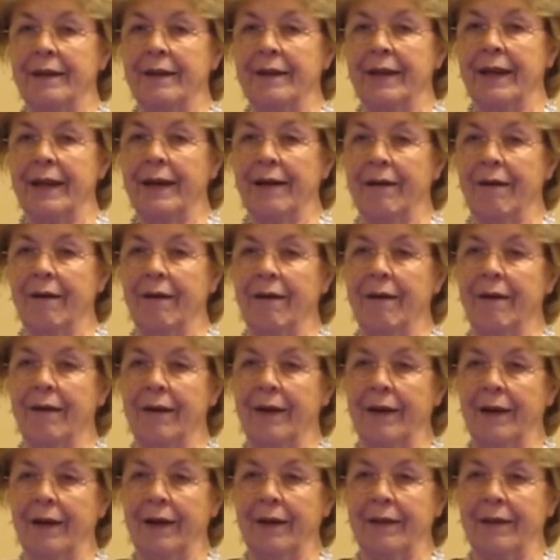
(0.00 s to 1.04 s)
that are
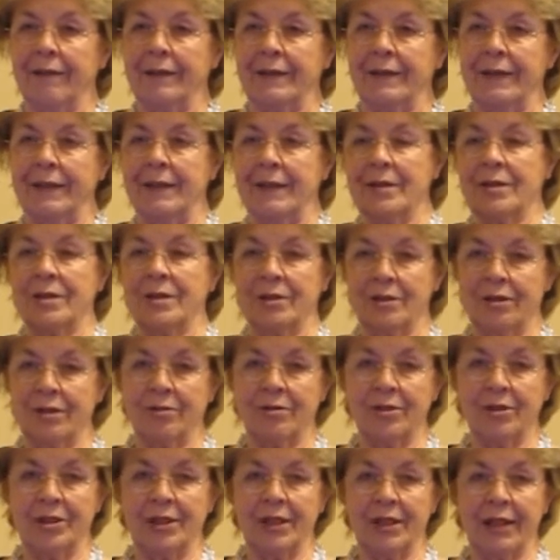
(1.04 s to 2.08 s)

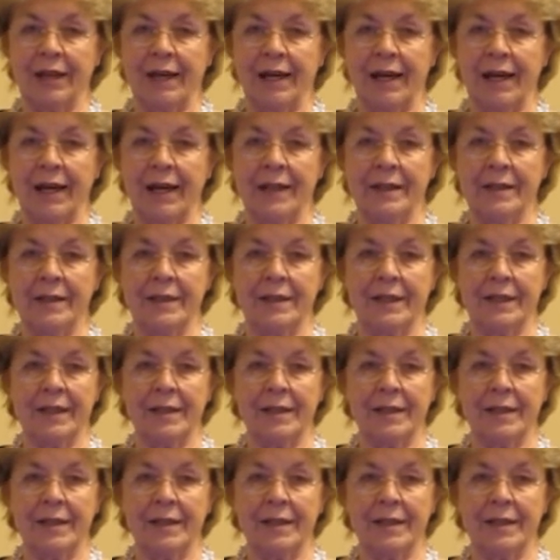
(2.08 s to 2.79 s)
deinstitutionalized.